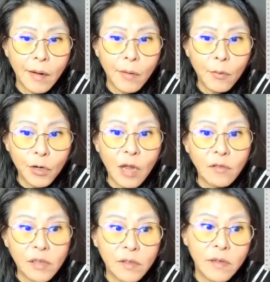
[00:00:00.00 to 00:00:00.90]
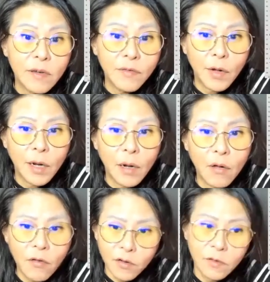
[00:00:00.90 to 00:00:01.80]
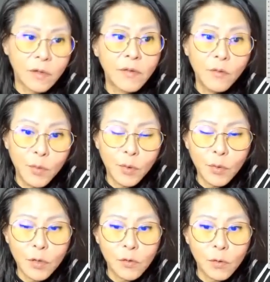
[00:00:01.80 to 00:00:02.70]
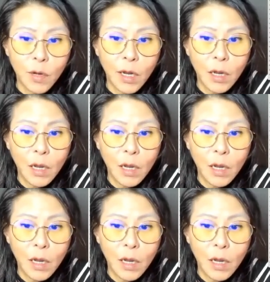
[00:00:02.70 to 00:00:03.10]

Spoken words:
Wood counters earth, what? Of course, earth will be weak also, right?